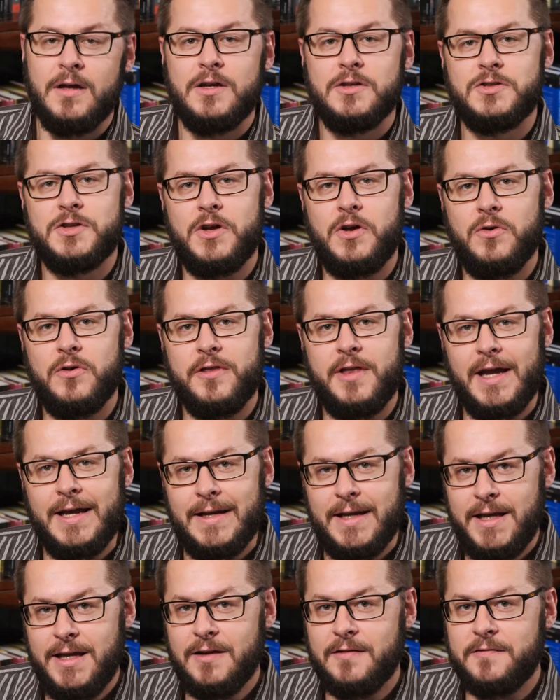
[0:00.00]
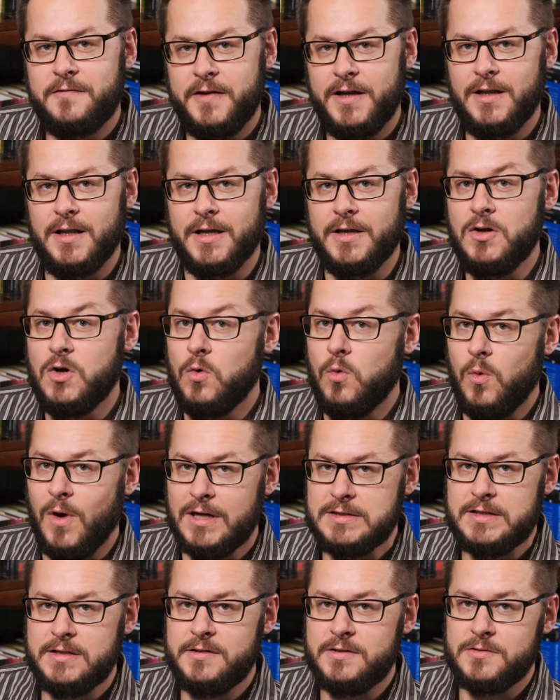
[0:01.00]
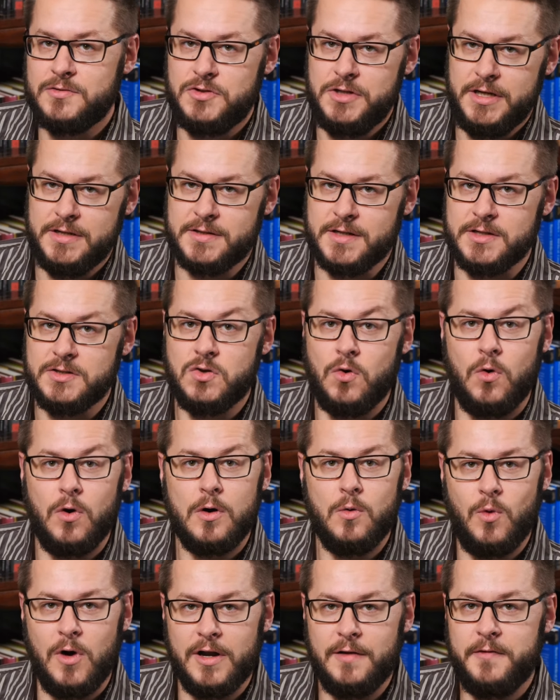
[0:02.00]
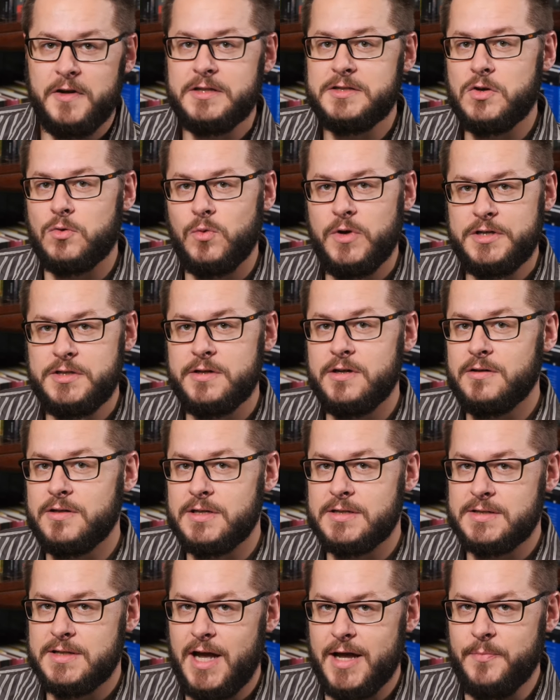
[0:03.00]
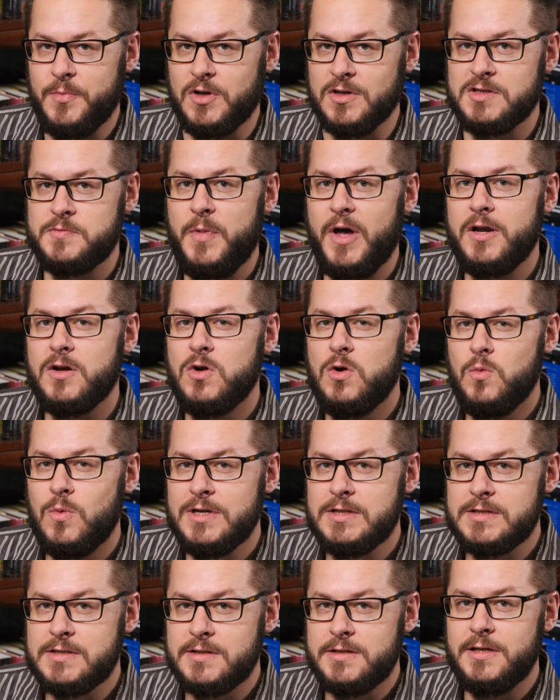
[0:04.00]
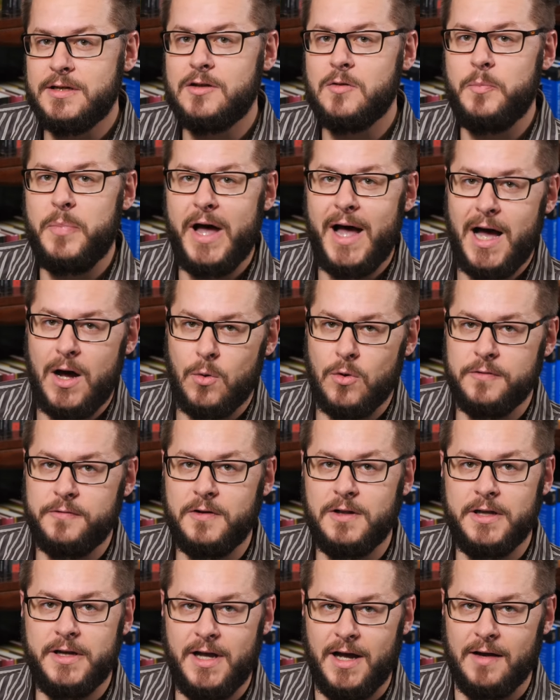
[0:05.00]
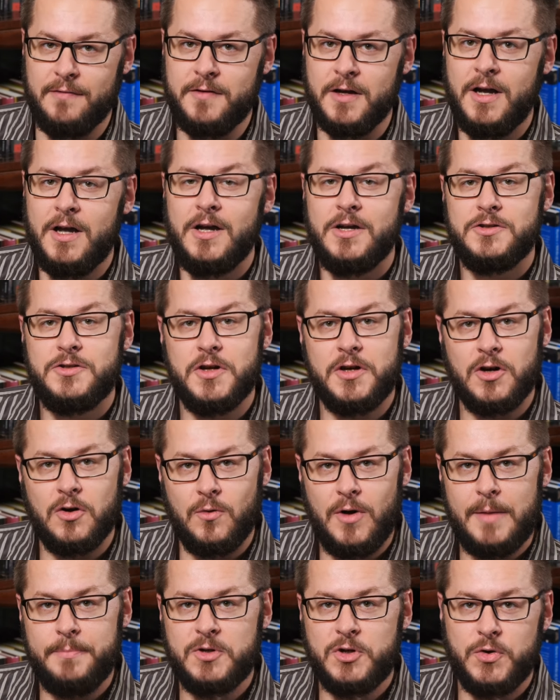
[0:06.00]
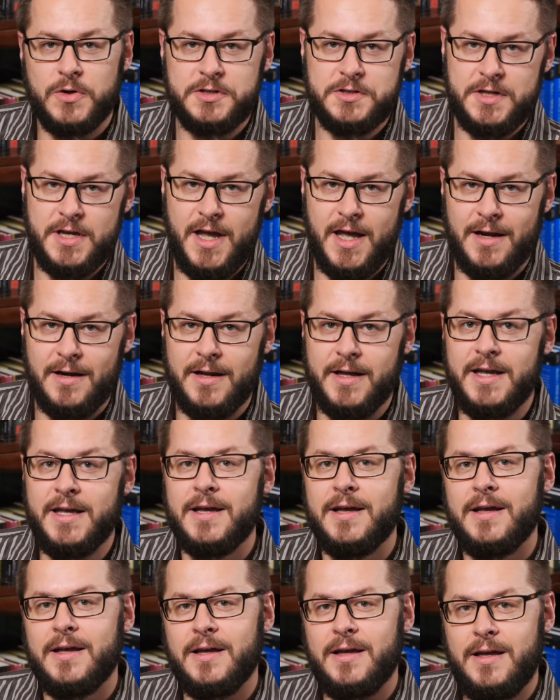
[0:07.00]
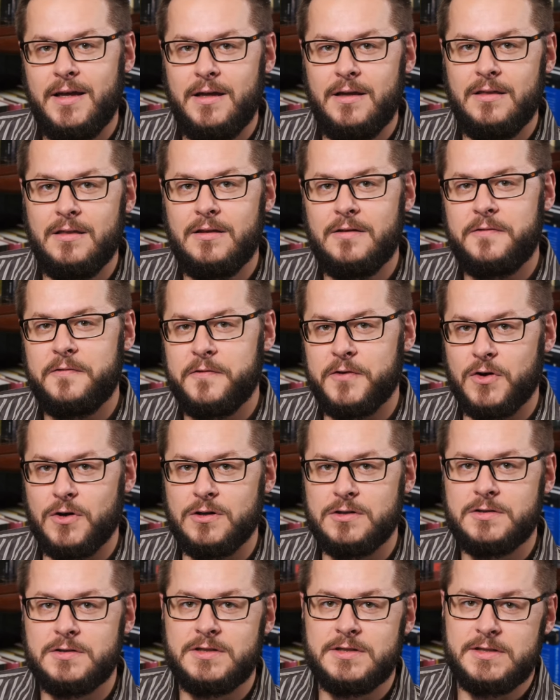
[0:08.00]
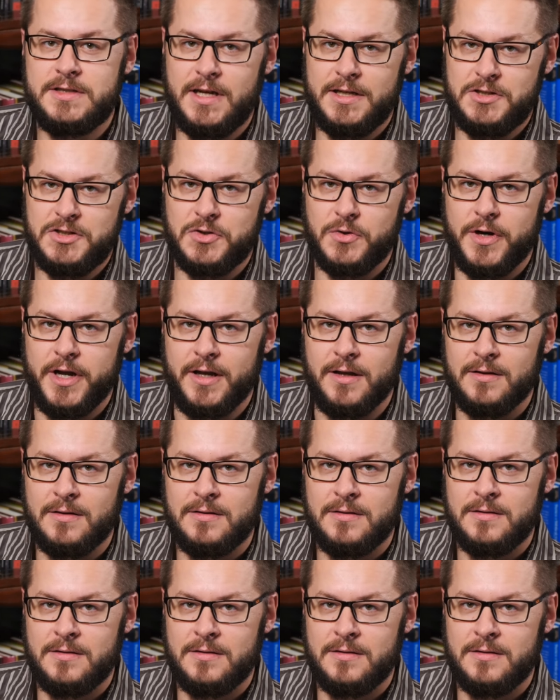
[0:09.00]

So they need a villain who wasn't Jesus or one of his original disciples, but who was still powerful enough to corrupt Christianity in the first century.